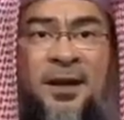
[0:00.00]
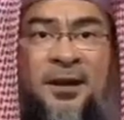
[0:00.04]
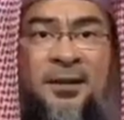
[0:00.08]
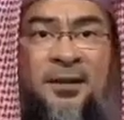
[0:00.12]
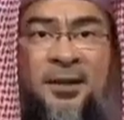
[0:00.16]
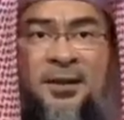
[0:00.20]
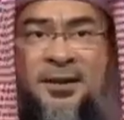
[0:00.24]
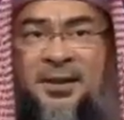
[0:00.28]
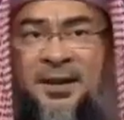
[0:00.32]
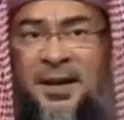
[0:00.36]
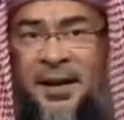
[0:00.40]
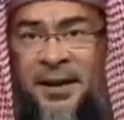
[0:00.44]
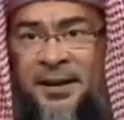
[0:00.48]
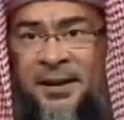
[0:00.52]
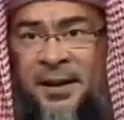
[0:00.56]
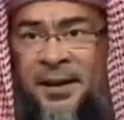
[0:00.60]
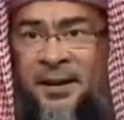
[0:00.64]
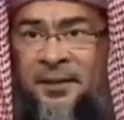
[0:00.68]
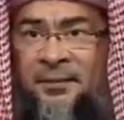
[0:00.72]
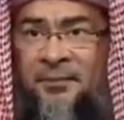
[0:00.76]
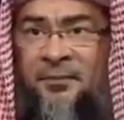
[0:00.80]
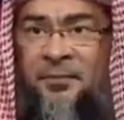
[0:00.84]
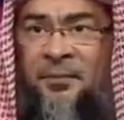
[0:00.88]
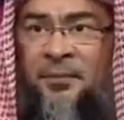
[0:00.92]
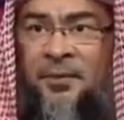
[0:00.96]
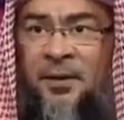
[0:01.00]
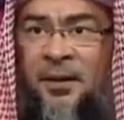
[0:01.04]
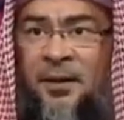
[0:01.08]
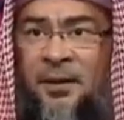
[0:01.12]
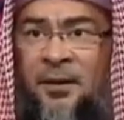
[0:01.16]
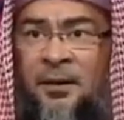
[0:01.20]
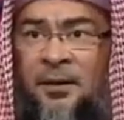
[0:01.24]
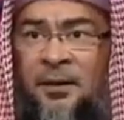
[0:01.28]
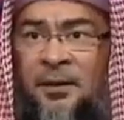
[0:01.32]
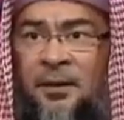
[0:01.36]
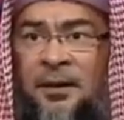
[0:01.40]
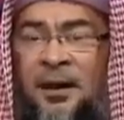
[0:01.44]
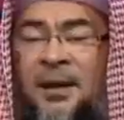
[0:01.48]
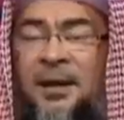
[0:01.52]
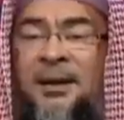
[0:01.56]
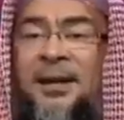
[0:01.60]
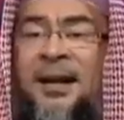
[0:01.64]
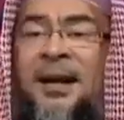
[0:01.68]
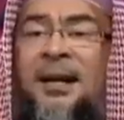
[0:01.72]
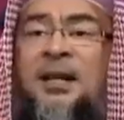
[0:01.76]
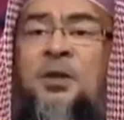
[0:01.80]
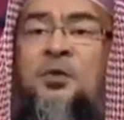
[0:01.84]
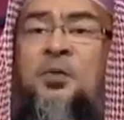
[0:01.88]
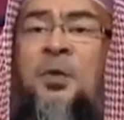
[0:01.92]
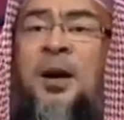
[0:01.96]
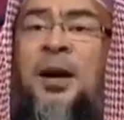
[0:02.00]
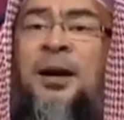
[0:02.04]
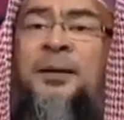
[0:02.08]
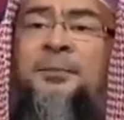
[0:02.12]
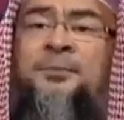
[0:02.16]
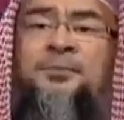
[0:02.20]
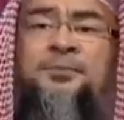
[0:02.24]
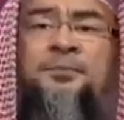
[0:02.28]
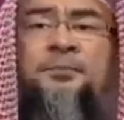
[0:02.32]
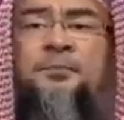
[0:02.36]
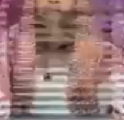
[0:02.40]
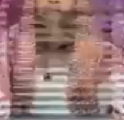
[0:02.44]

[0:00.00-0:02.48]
are not residing, and that is why